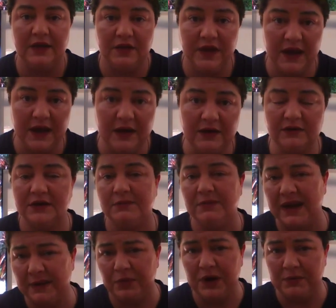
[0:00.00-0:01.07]
then to
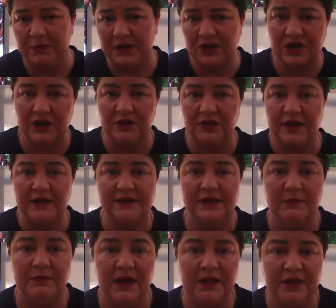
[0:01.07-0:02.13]
make pretty much
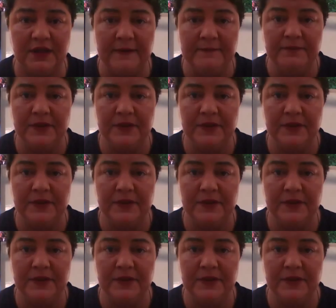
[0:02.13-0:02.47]
10,000 a month,